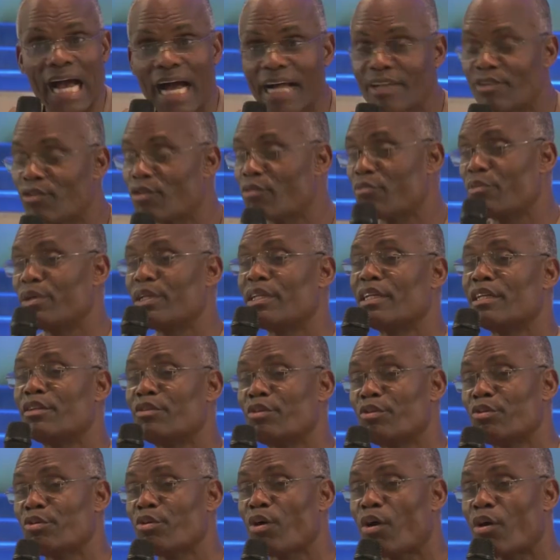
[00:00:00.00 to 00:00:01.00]
I don't mean
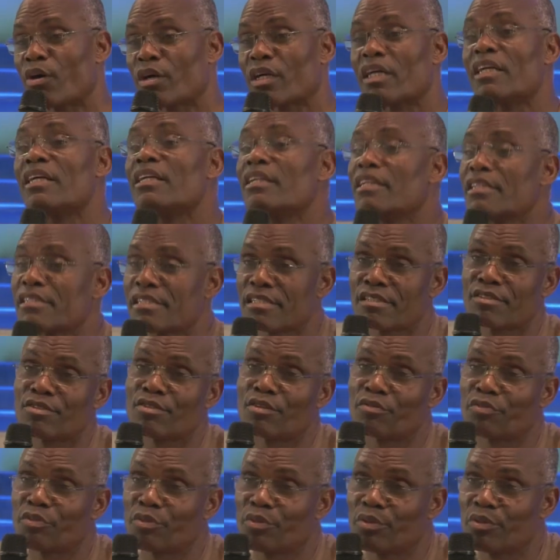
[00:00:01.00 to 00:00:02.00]
in New York, in the
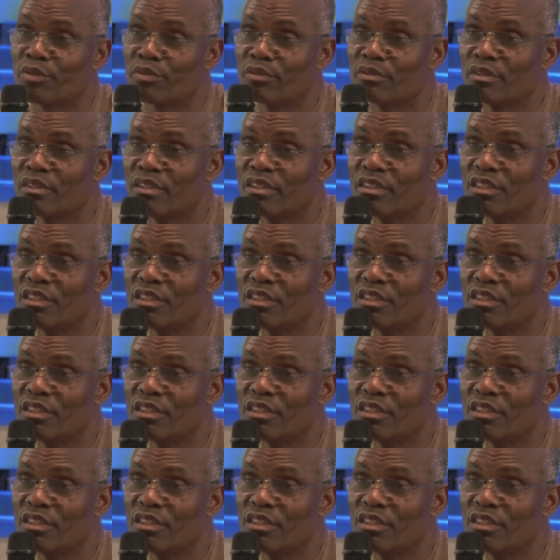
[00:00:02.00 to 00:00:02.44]
city of Uyo.